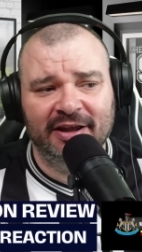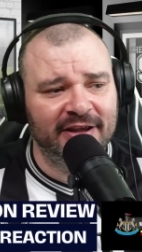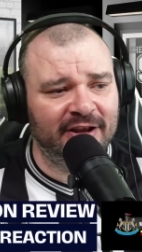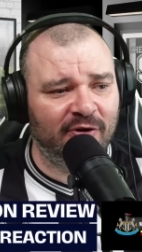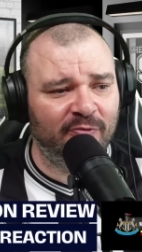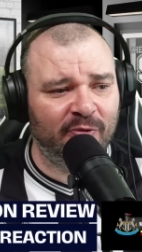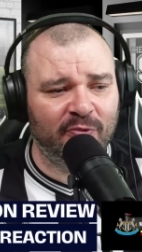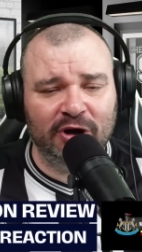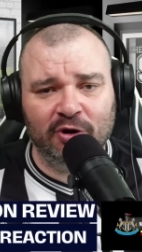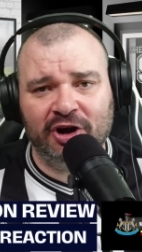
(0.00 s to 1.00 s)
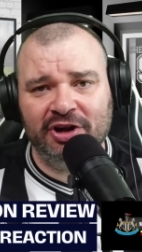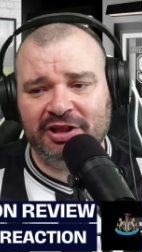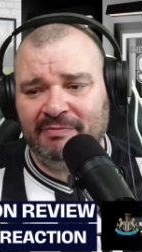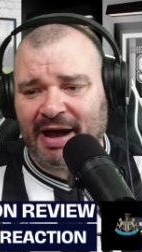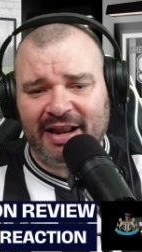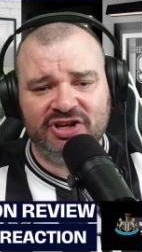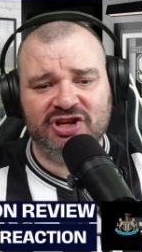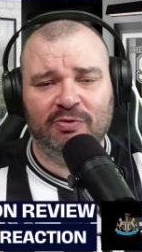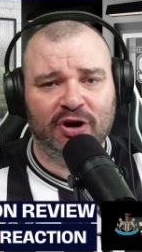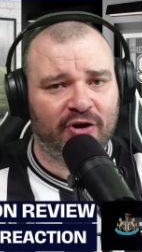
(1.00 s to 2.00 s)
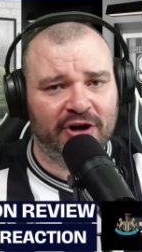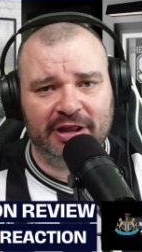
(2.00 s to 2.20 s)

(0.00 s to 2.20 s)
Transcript: You know, we're looking at the manager, we're looking at